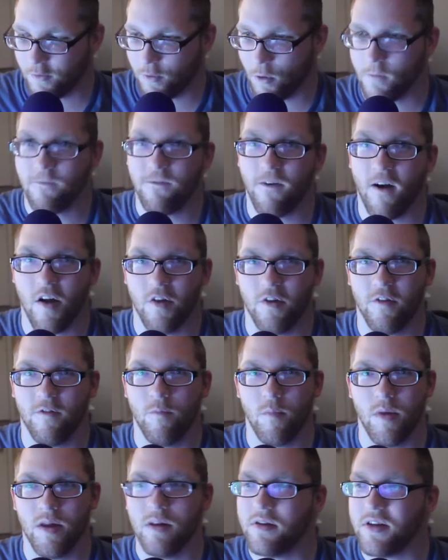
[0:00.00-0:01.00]
grown fond of
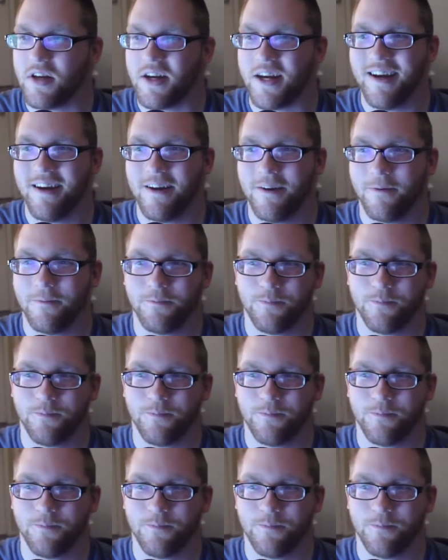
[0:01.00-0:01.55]
mint tea.